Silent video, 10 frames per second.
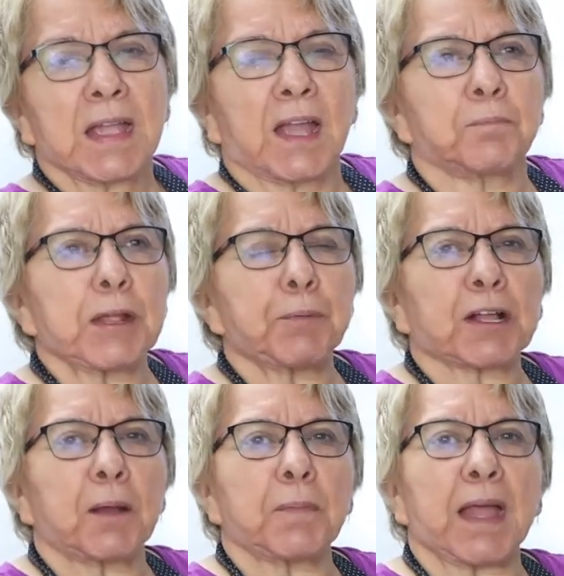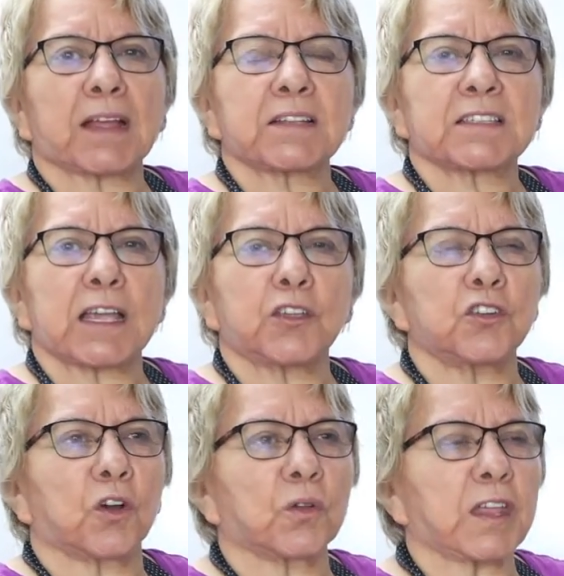And people come back and say,
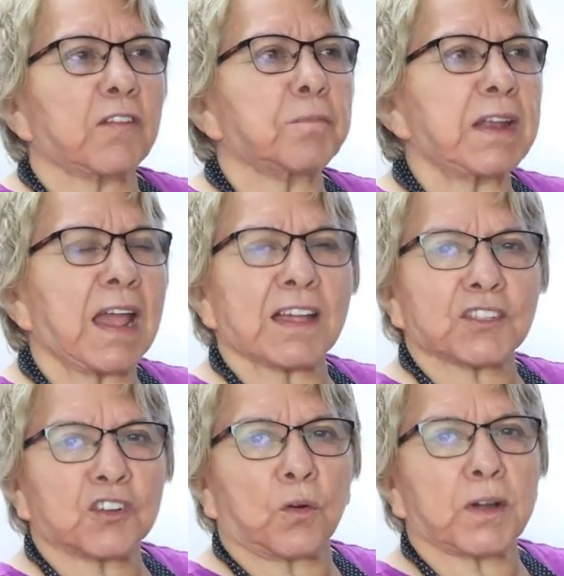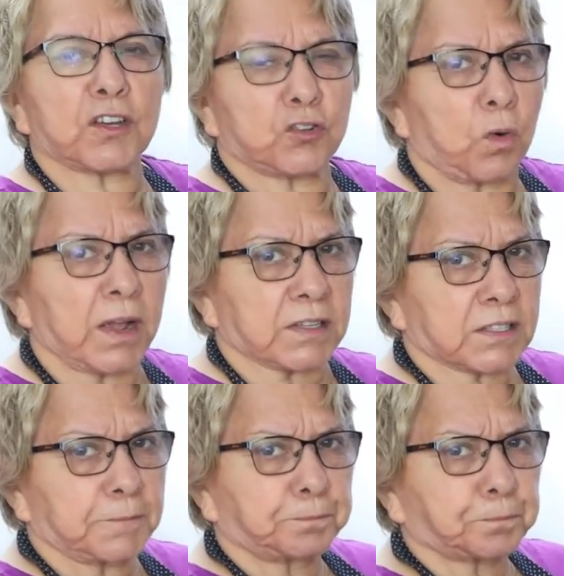I've been asked already
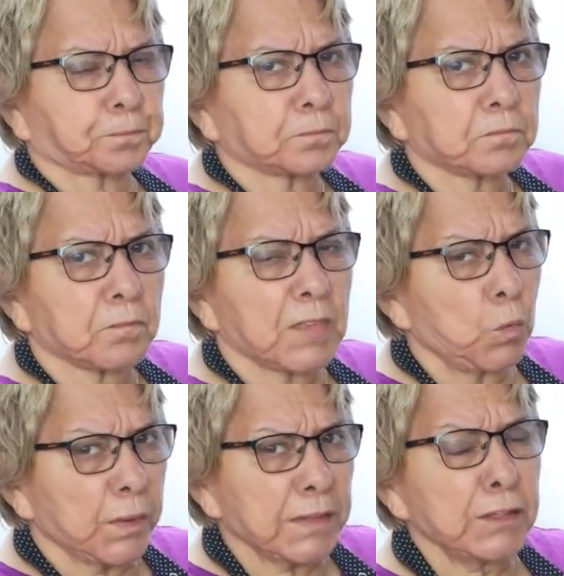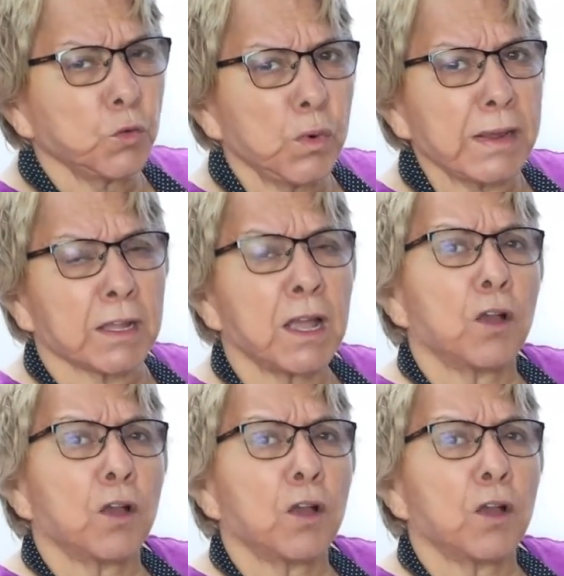twice within the week,